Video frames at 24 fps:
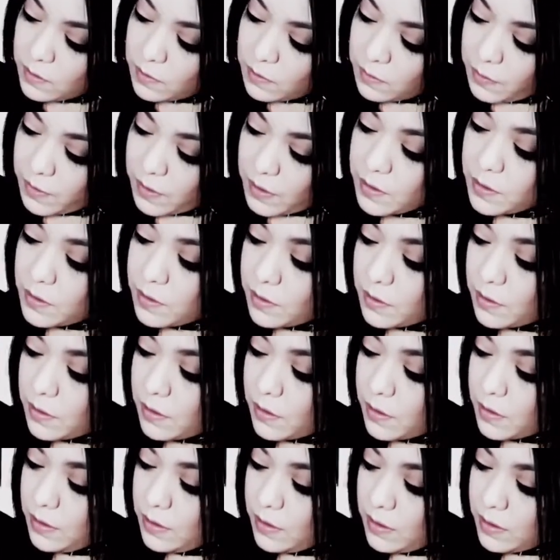Freddy
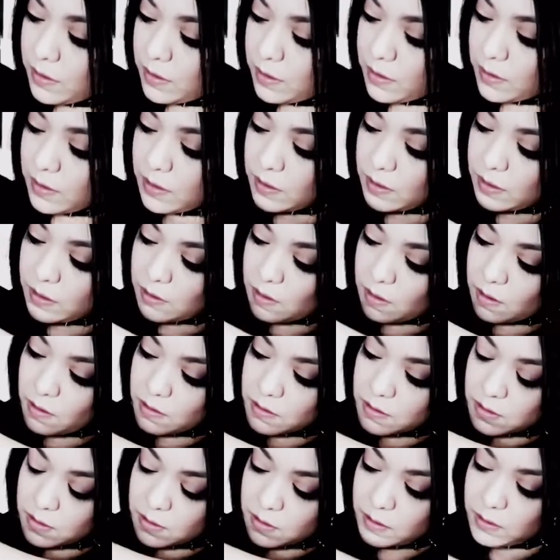Krueger,
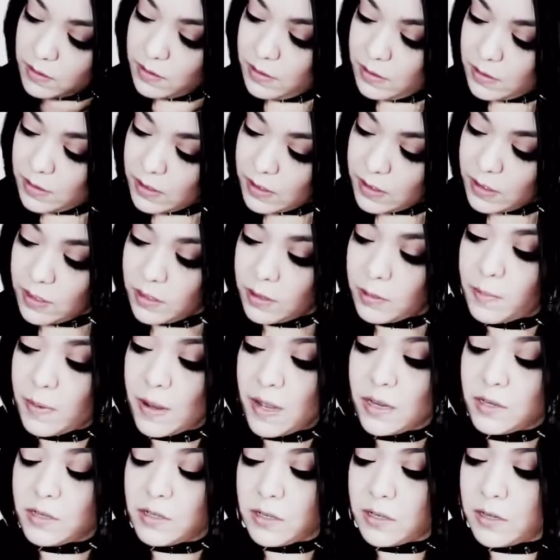also another
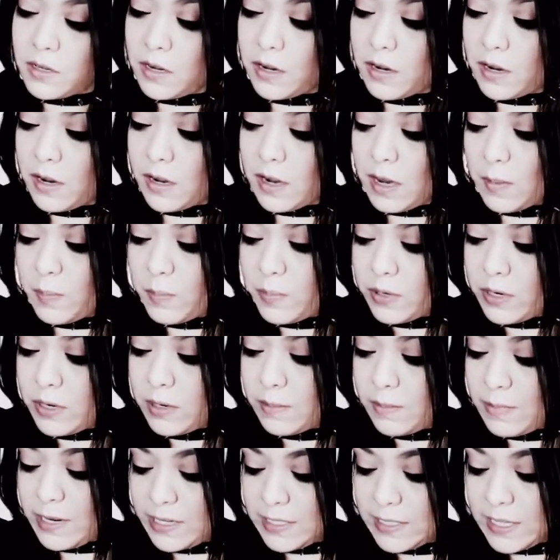patch on here, and I put
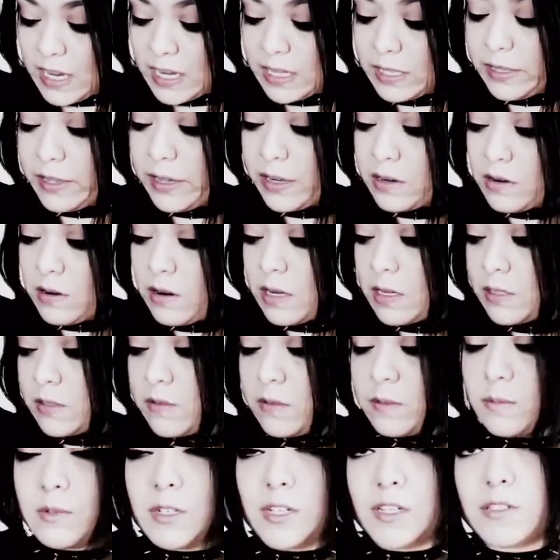him exactly across
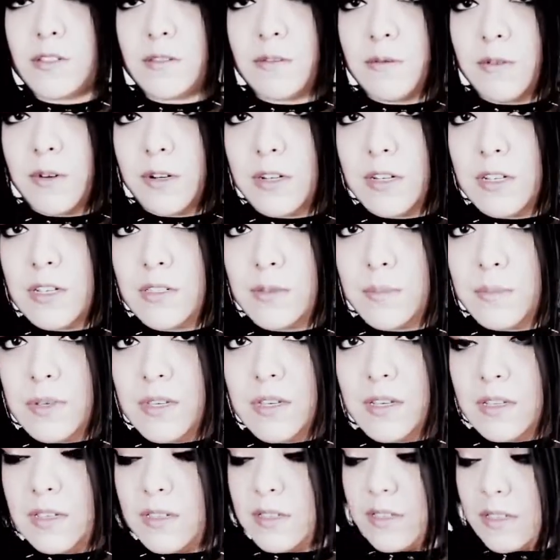from Jason Voorhees
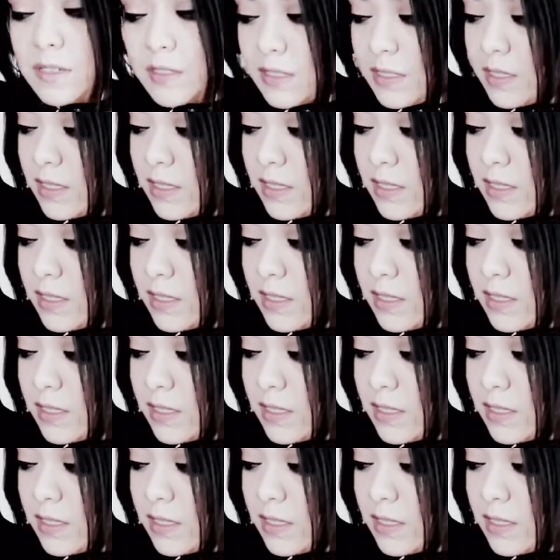because